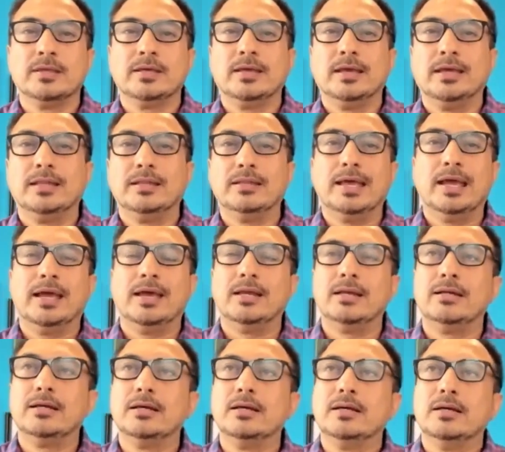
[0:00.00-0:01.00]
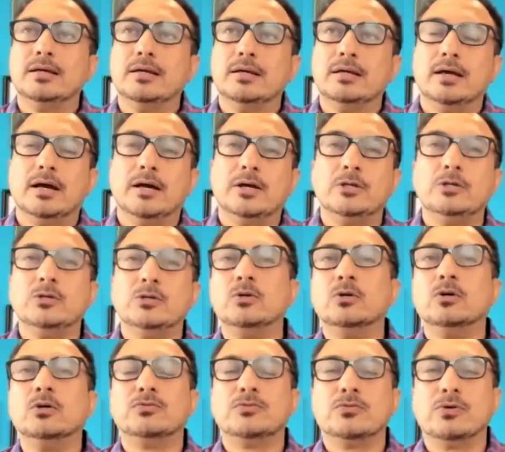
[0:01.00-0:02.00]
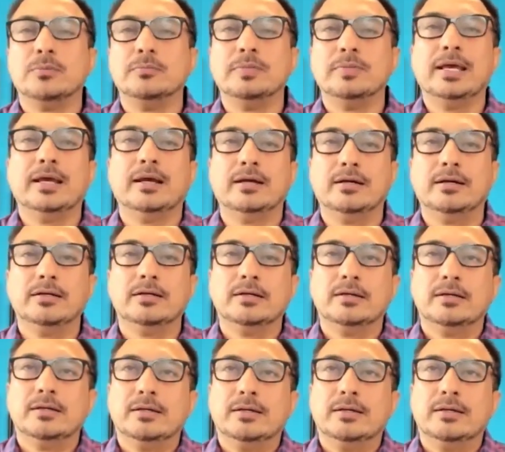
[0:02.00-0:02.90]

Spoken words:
And then you go from there.